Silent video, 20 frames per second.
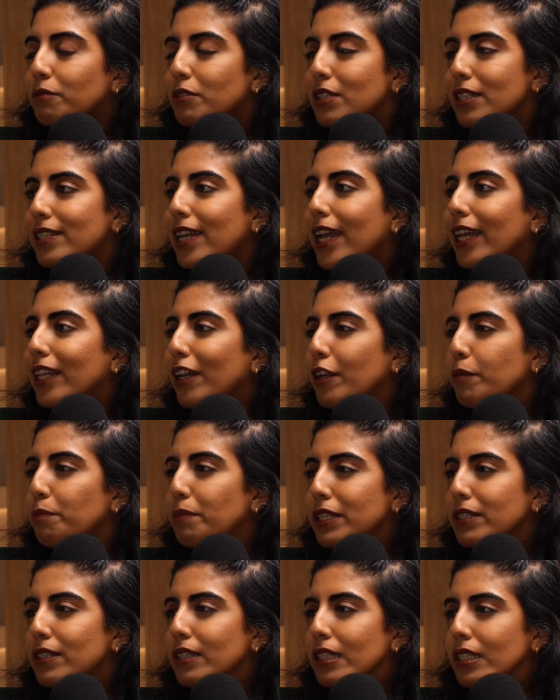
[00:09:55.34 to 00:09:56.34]
to say like
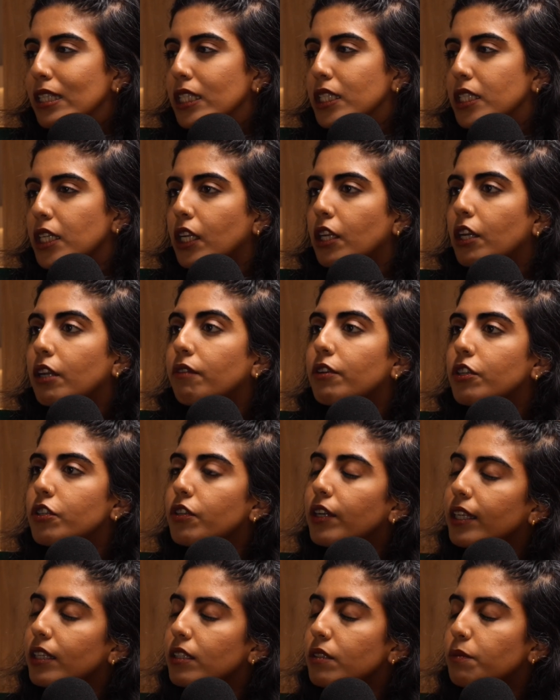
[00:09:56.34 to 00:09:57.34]
business is done over
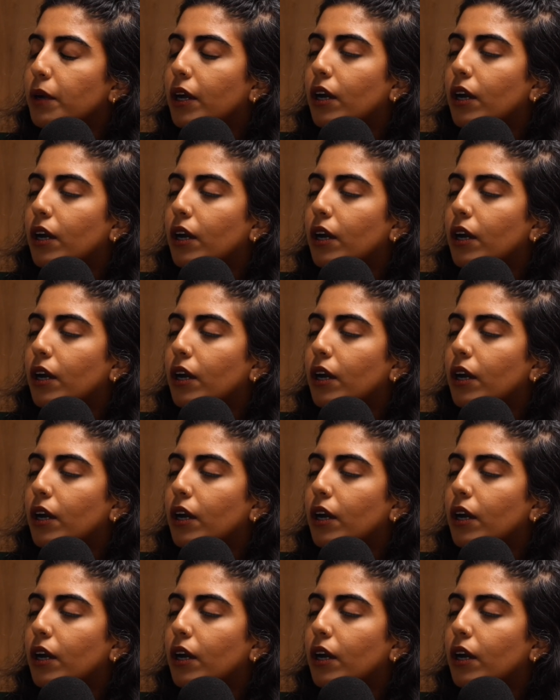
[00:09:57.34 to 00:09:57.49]
drinks.